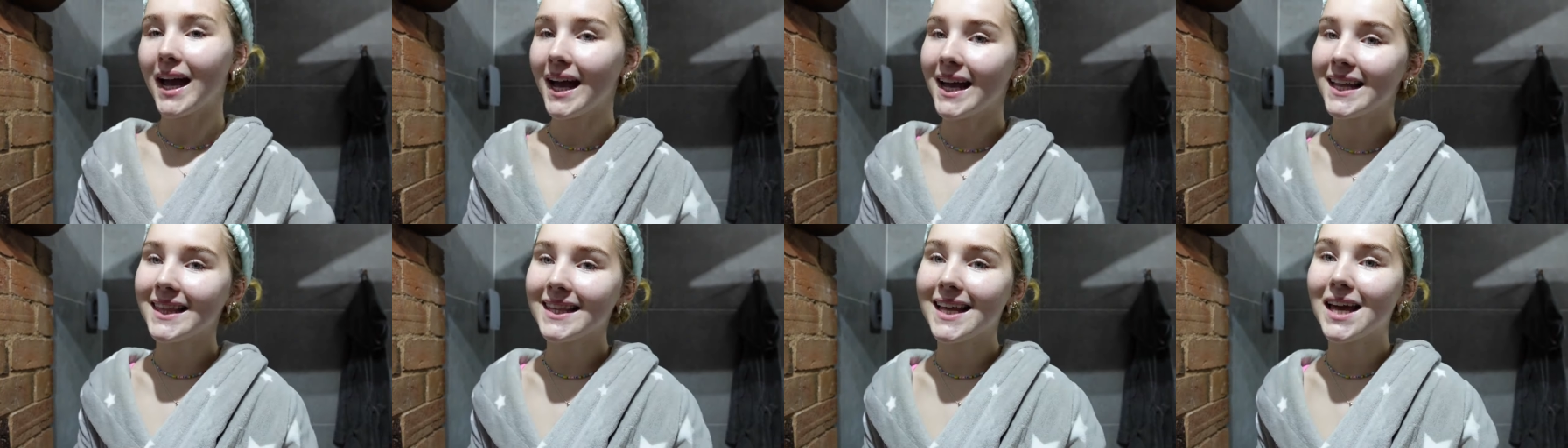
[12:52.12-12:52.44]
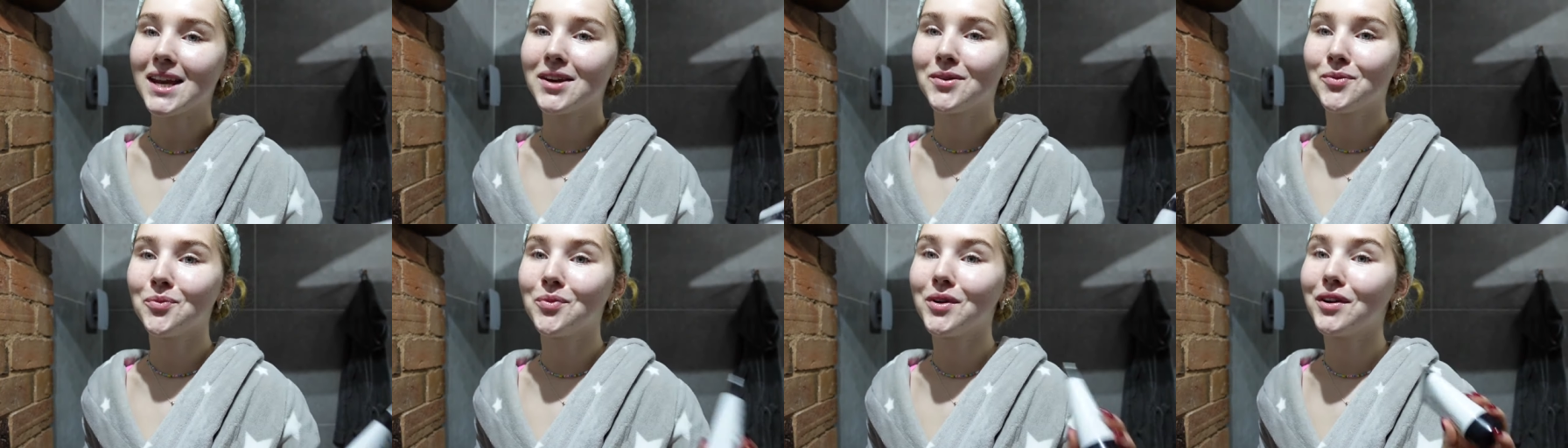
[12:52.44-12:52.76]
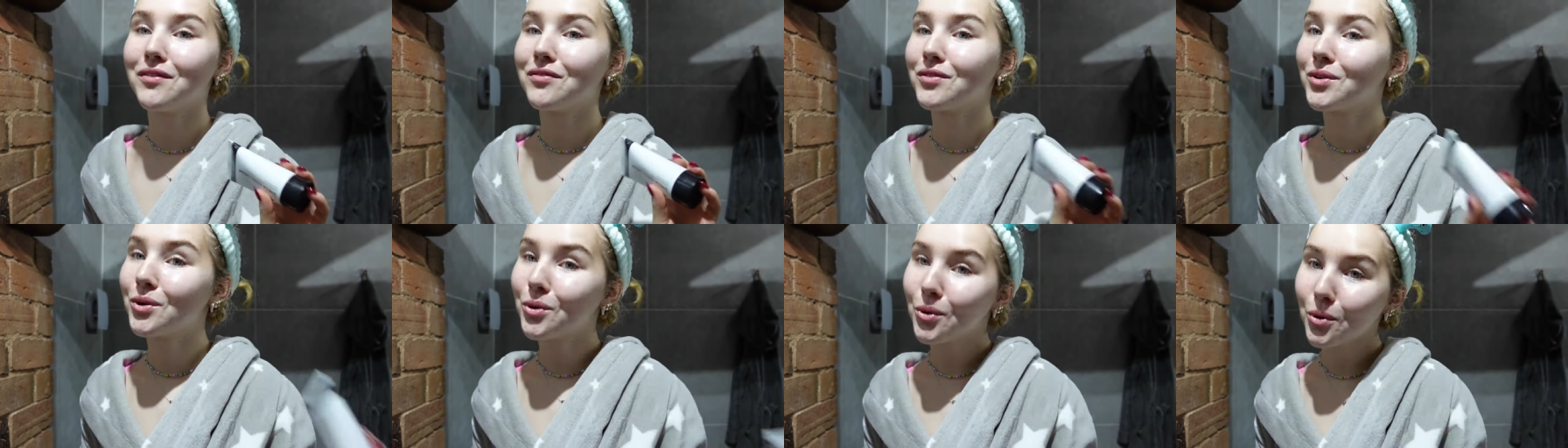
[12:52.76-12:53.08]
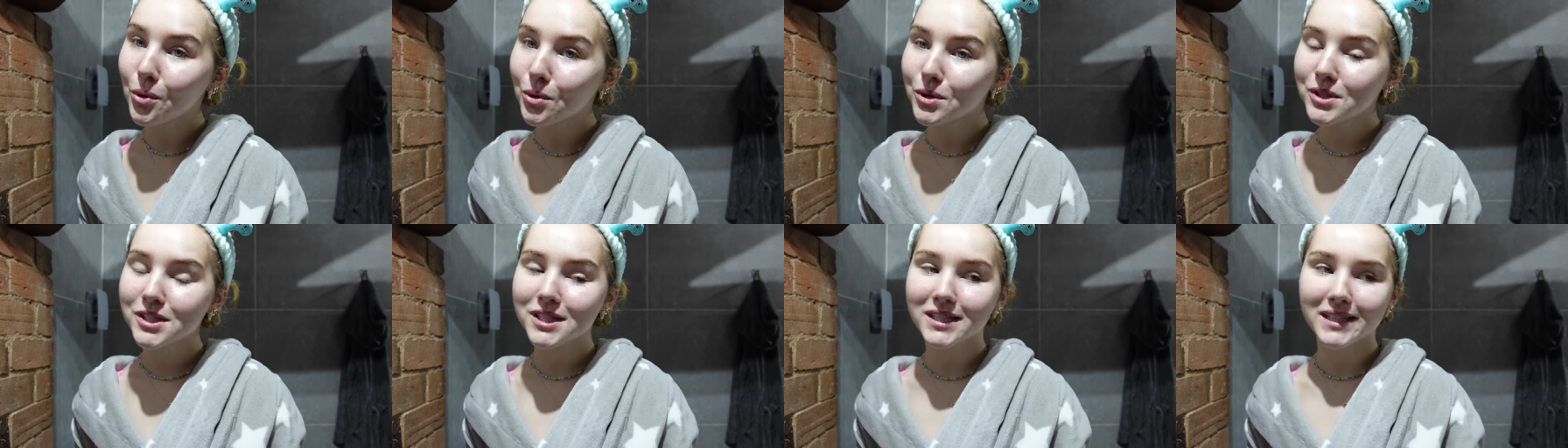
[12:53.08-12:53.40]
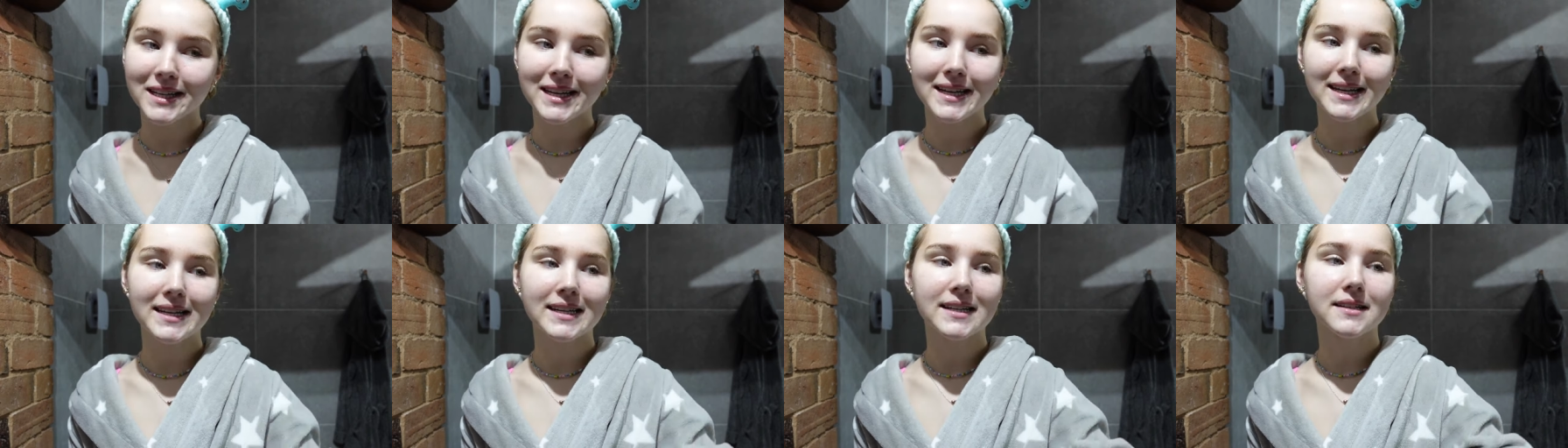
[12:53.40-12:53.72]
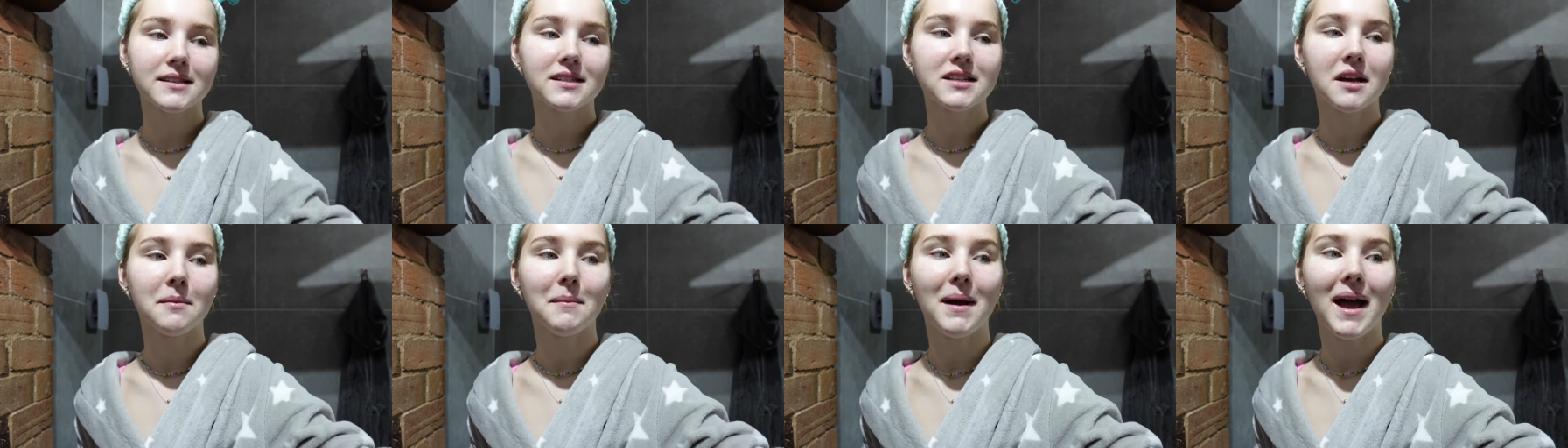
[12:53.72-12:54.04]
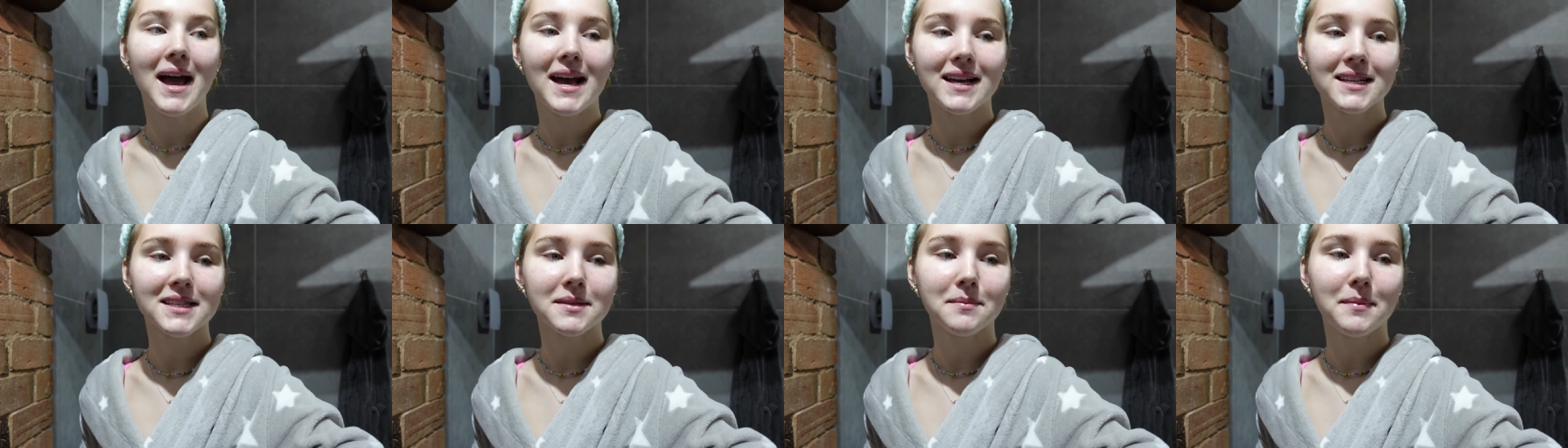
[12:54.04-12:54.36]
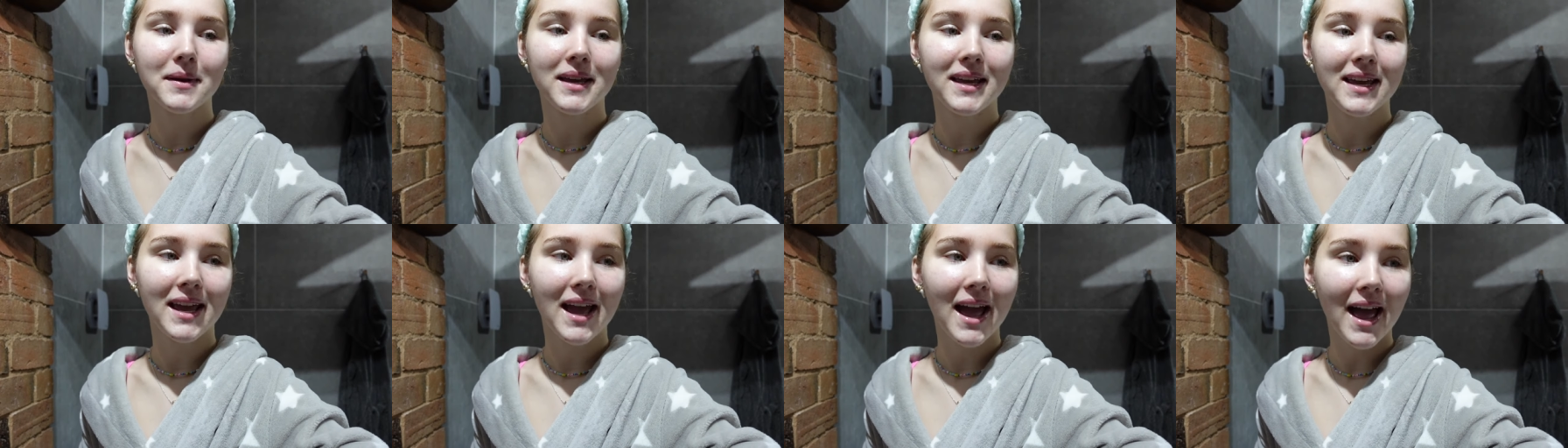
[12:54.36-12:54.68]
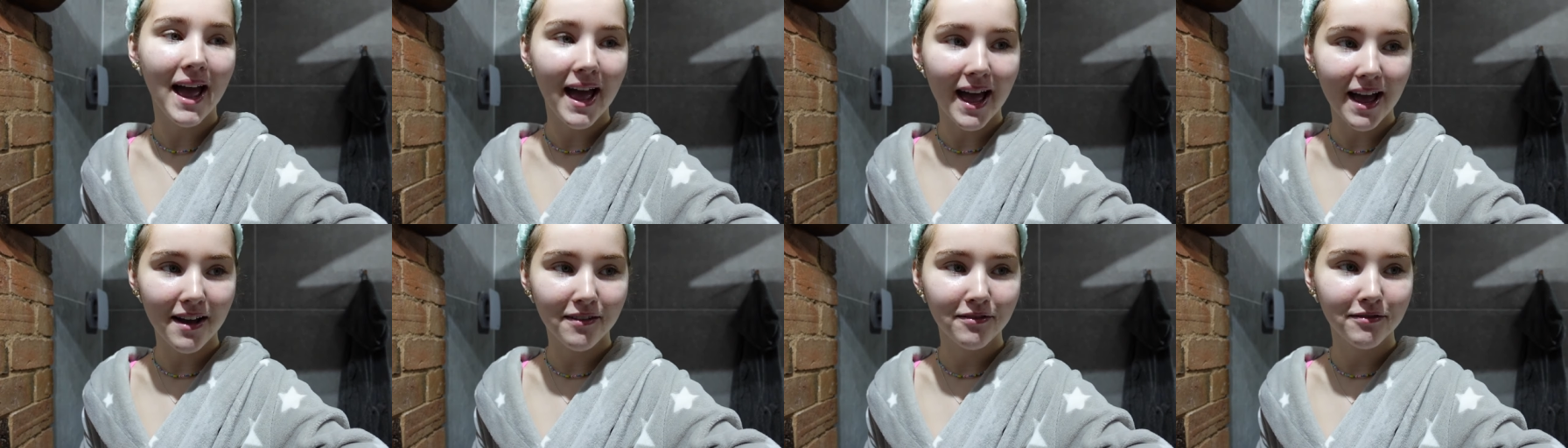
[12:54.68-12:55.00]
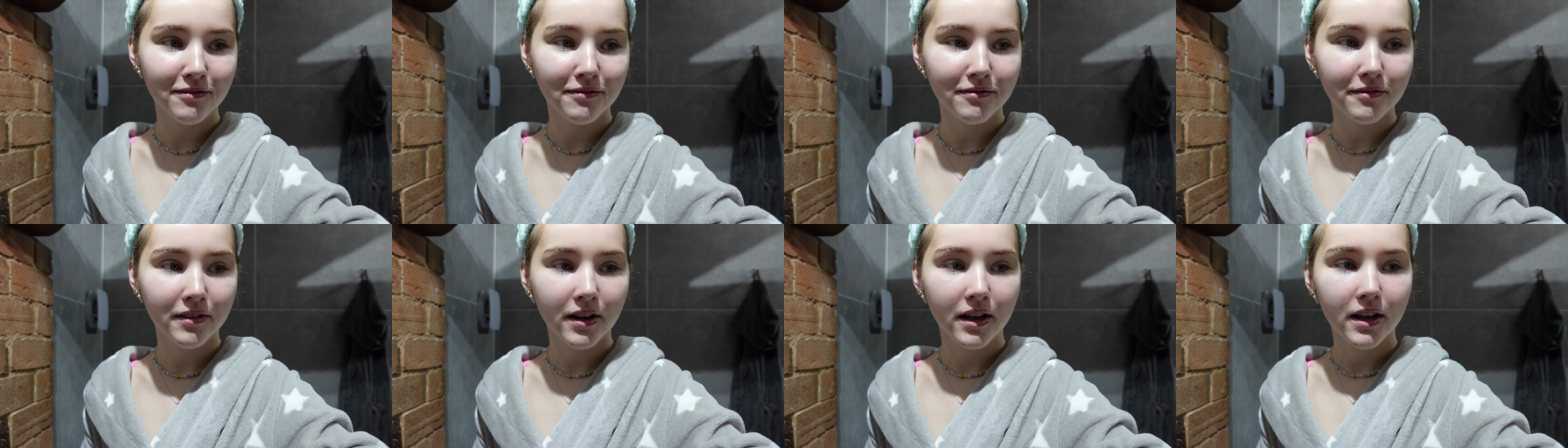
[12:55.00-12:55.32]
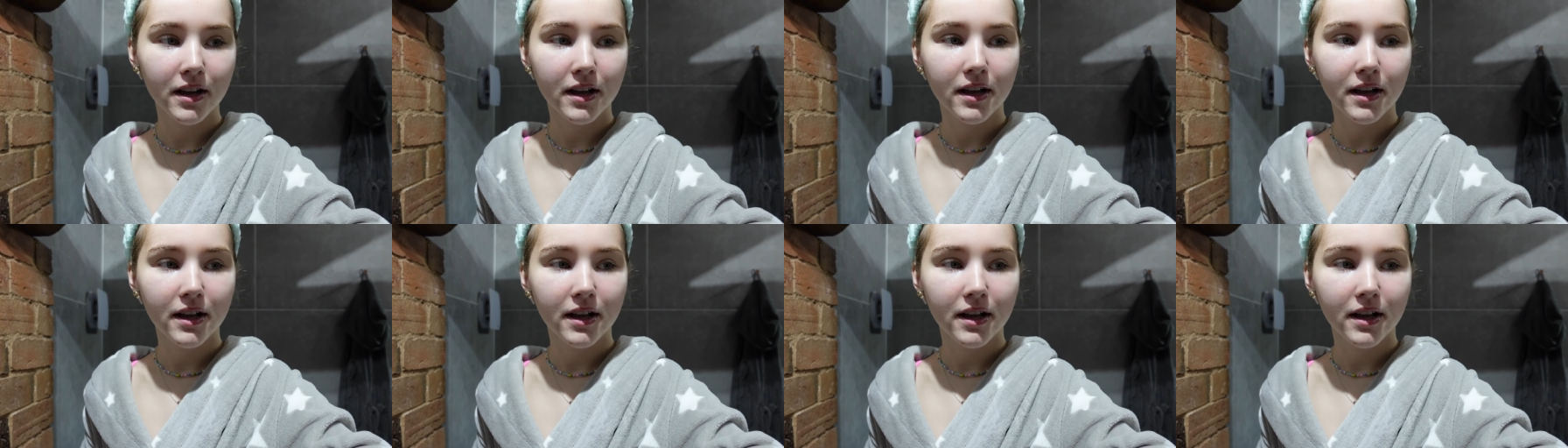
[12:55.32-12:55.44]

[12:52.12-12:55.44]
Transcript: And then we of course need some SPF,